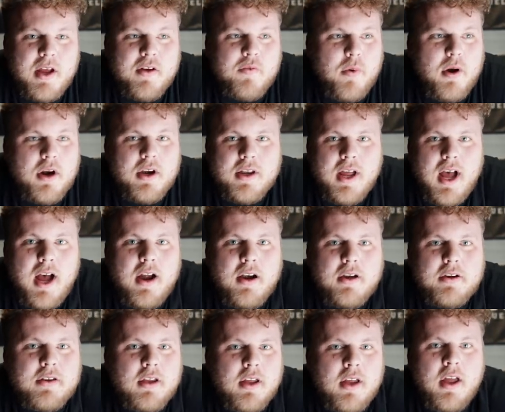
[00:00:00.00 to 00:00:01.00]
we have worked
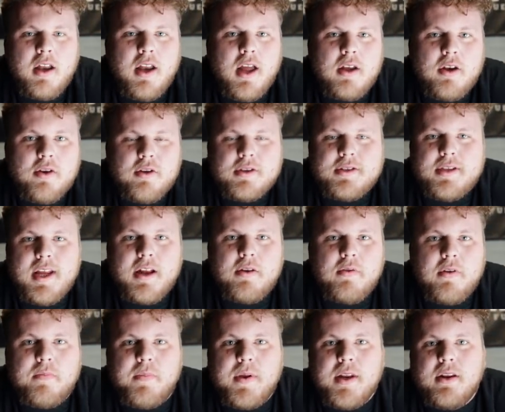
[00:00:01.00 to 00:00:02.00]
hard. Like Luke
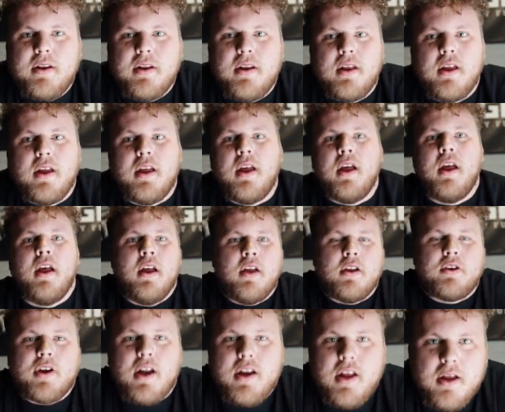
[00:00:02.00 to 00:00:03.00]
said, we've been
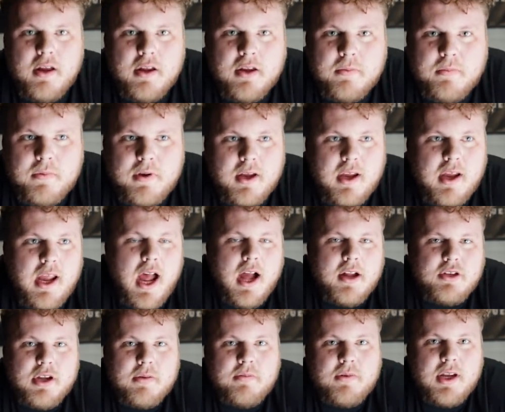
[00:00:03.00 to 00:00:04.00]
trying to get
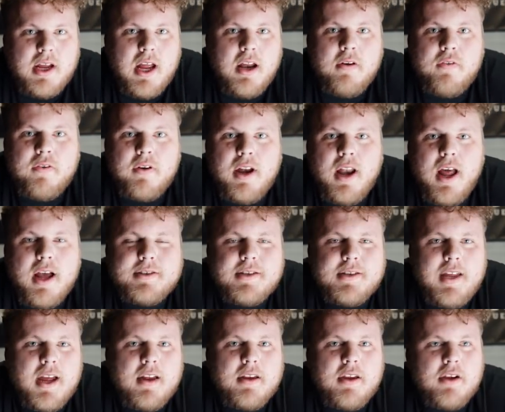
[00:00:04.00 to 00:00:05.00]
a gym together for the
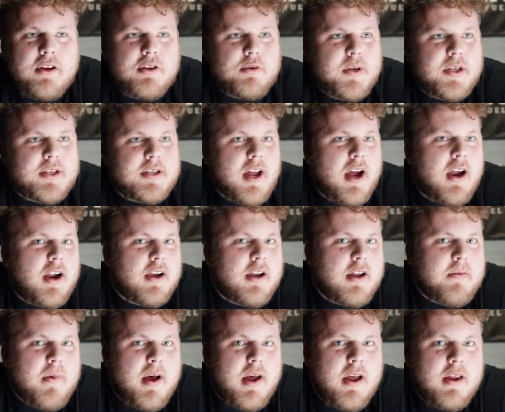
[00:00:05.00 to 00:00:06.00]
last 10 years. We started
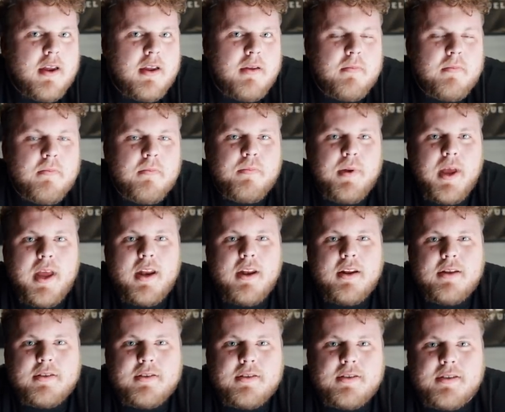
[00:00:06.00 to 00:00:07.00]
in my
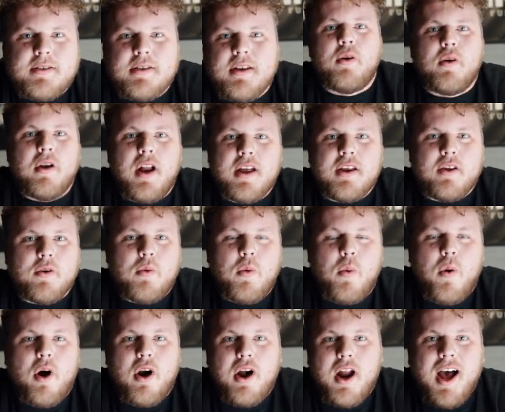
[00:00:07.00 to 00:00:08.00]
parents' like
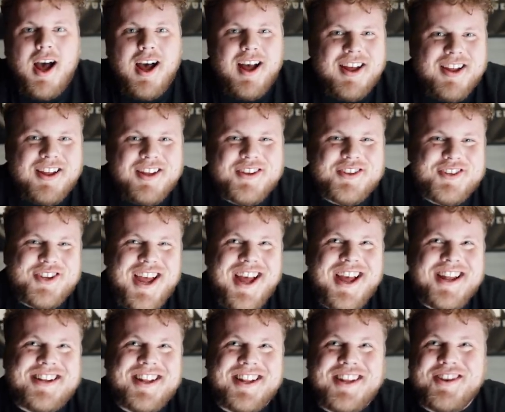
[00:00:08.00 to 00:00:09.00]
war hut
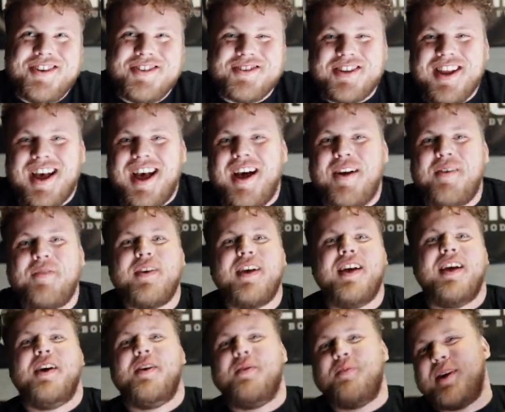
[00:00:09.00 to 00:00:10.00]
shed that they used to
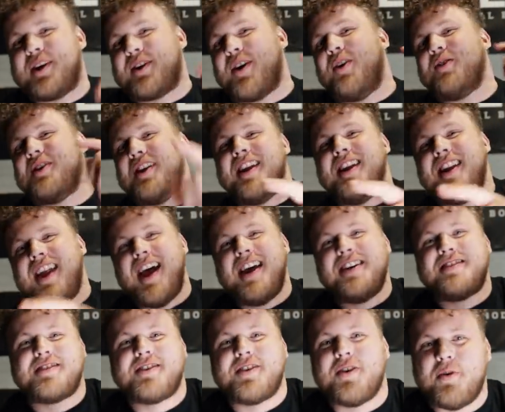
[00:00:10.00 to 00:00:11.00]
have. We called it the
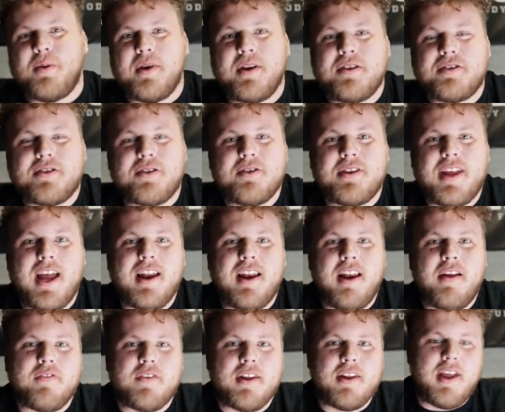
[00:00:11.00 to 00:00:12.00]
nest, so we used to
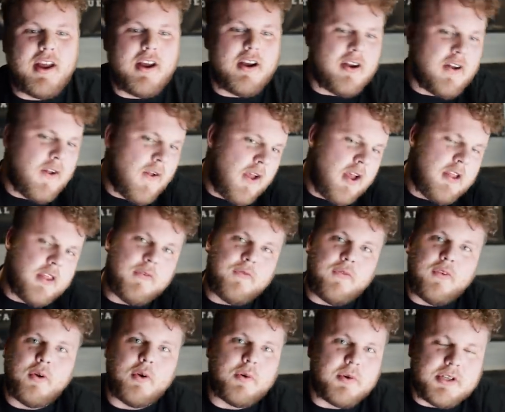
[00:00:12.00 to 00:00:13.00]
deadlift in there. The
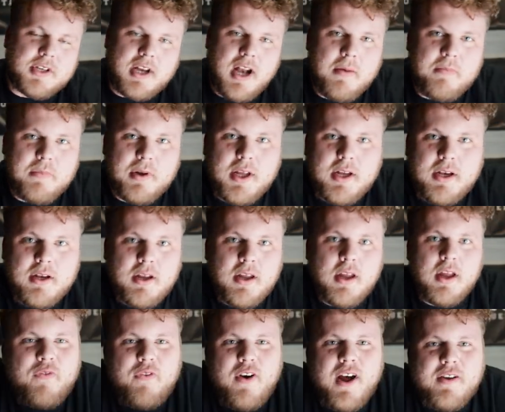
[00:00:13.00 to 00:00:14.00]
floor was crumbling.
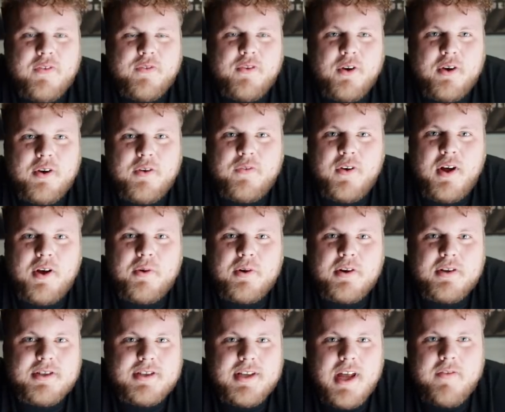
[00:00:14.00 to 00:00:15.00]
Fast
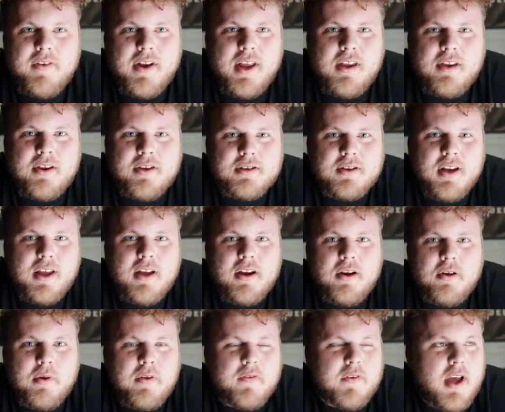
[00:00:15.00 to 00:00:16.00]
forward seven, eight years
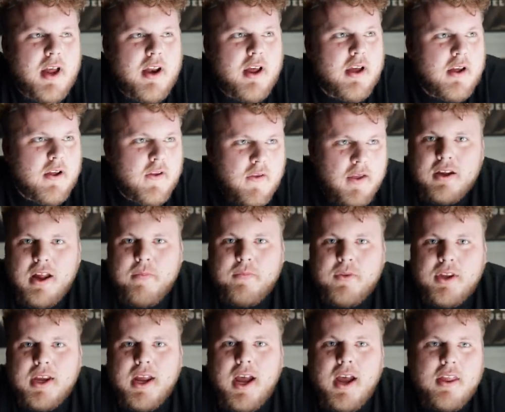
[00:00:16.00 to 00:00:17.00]
later, we've kind of
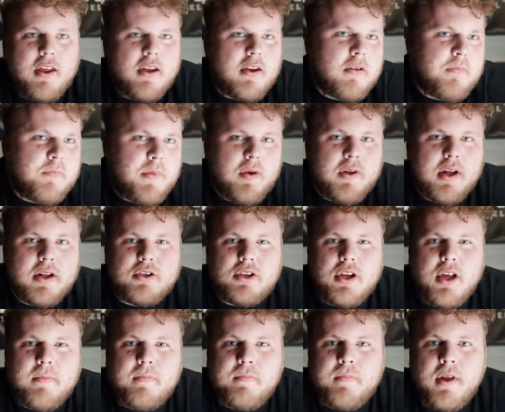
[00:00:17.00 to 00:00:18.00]
come together, built a
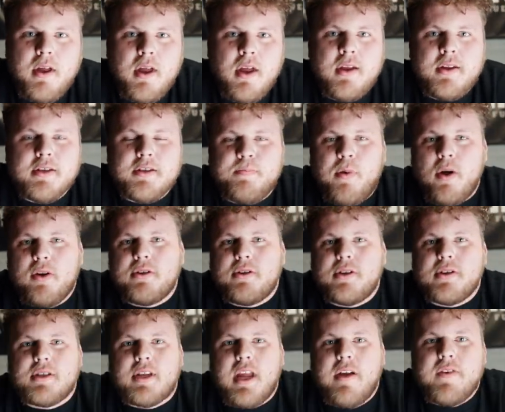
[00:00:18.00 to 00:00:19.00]
gym.
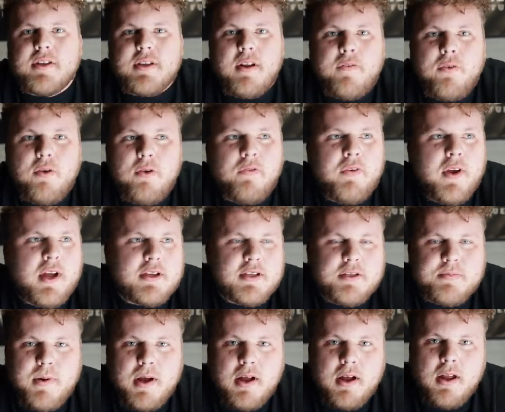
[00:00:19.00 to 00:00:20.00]
Sponsors give us a few
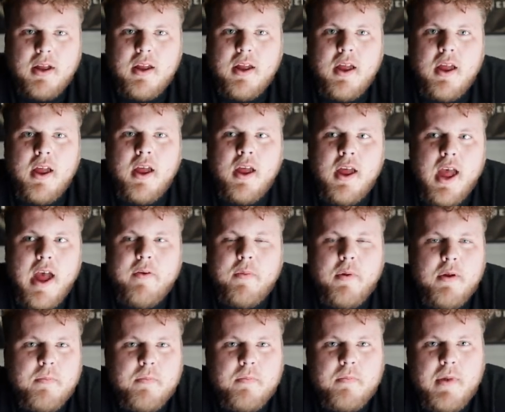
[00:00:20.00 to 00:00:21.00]
things, but
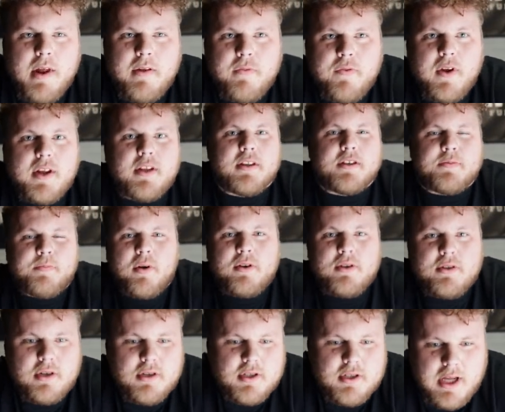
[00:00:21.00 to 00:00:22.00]
everyone might think the
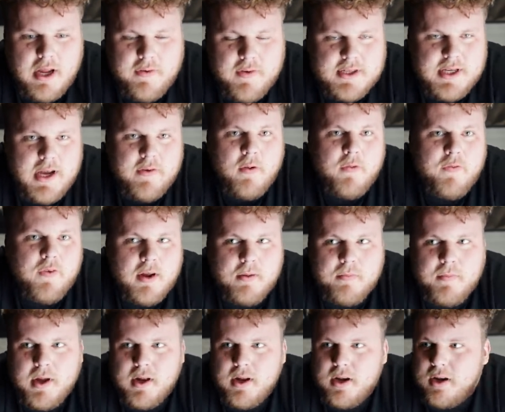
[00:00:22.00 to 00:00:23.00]
sponsors give us
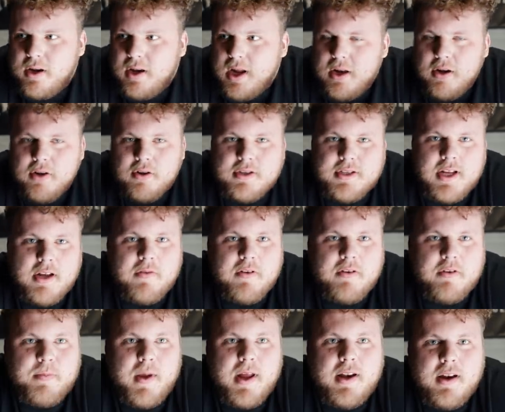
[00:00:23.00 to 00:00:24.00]
everything, but like Luke said,
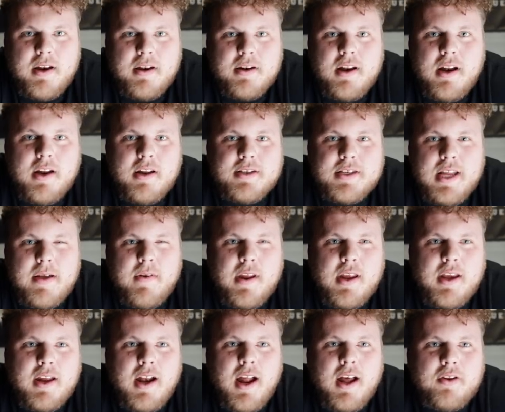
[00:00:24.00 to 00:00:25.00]
we spent nearly
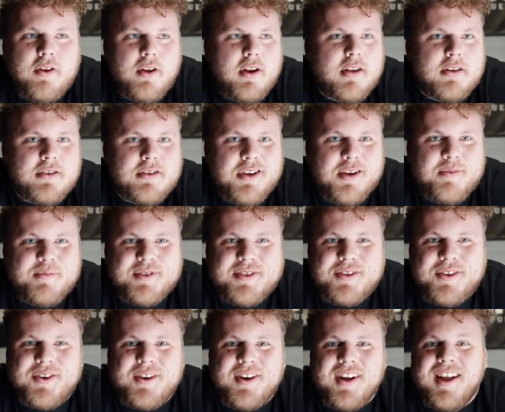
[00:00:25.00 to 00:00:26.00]
70 grand on this gym,
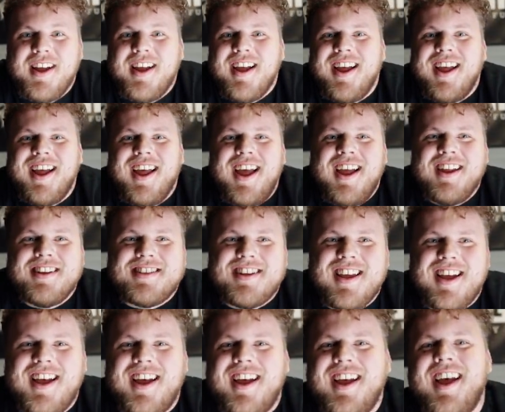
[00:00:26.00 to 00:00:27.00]
so it's
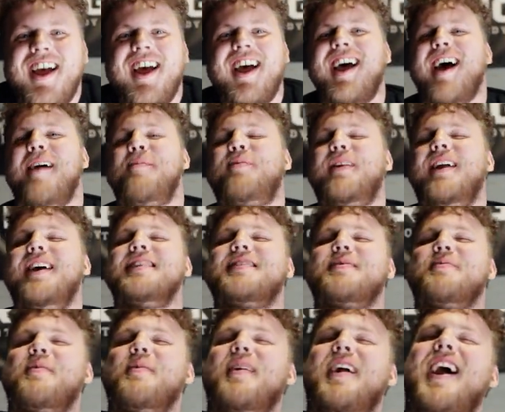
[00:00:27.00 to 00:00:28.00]
a uh, a
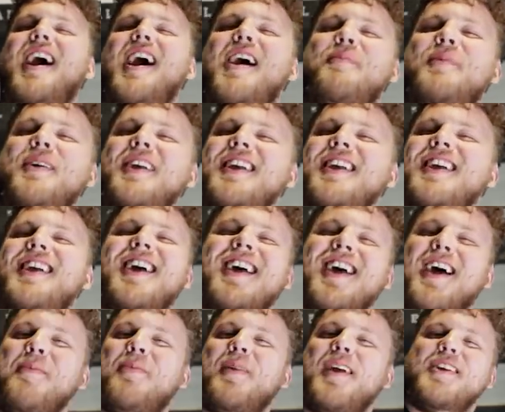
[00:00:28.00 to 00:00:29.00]
place where we're happy,
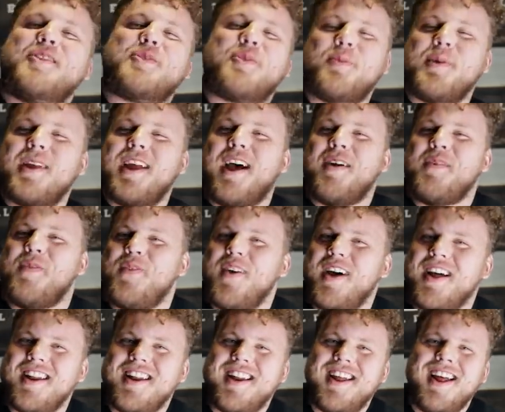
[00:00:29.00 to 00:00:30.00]
a place where we have
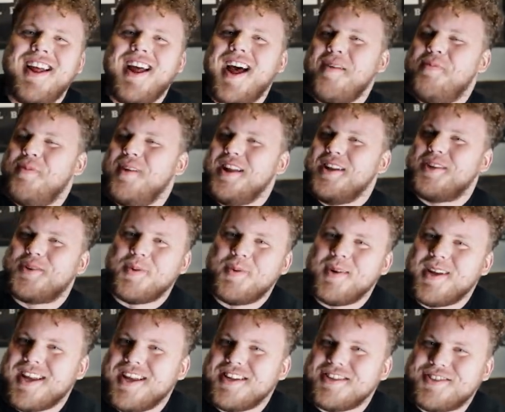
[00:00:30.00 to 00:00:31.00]
fun, a place where
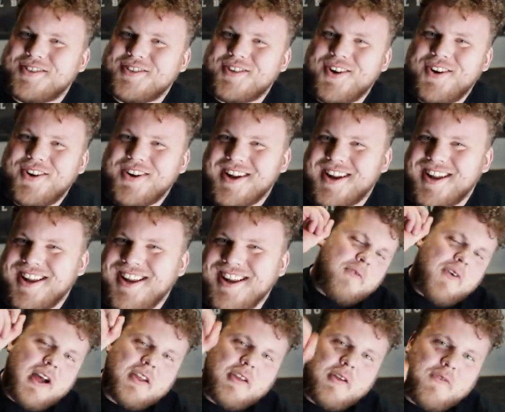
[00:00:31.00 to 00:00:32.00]
we get strong.
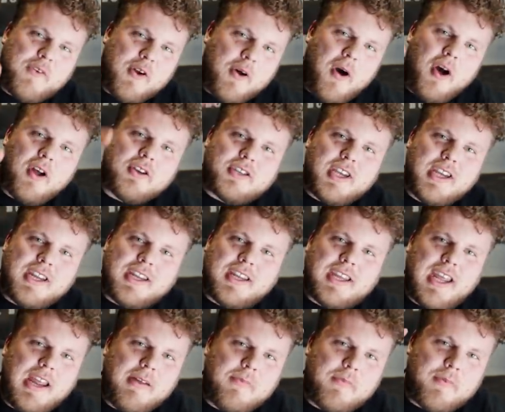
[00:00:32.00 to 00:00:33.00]
Thank you for watching,
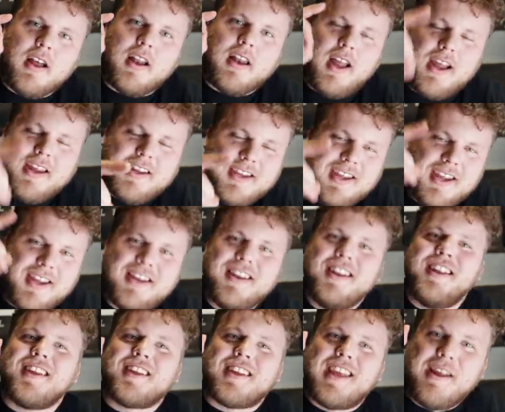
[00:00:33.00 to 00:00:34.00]
keep
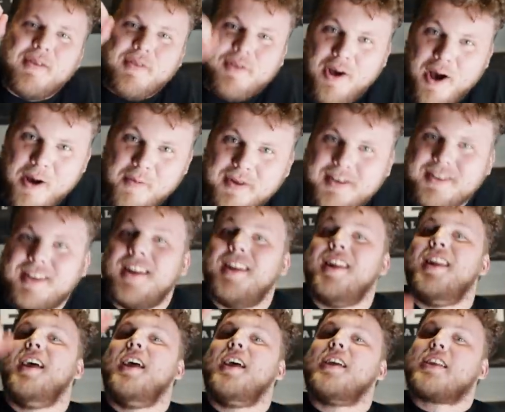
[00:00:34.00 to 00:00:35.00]
liking, keep
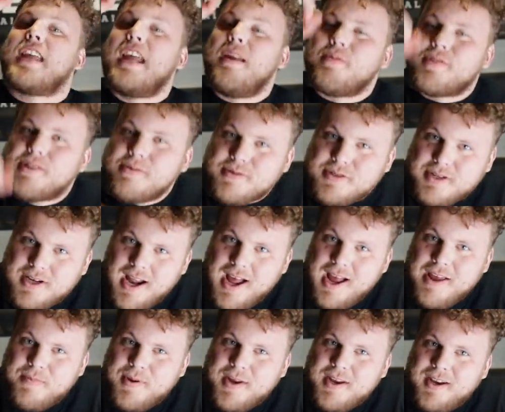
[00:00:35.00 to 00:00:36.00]
commenting, keep
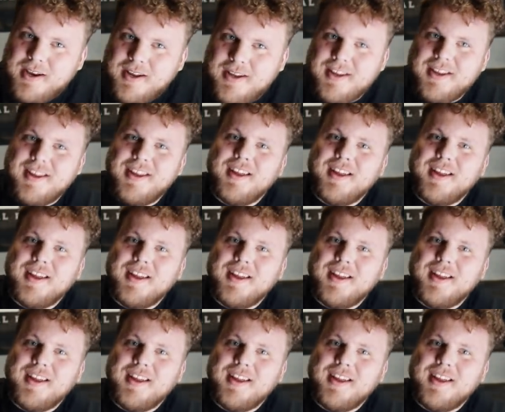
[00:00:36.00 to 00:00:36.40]
subscribing,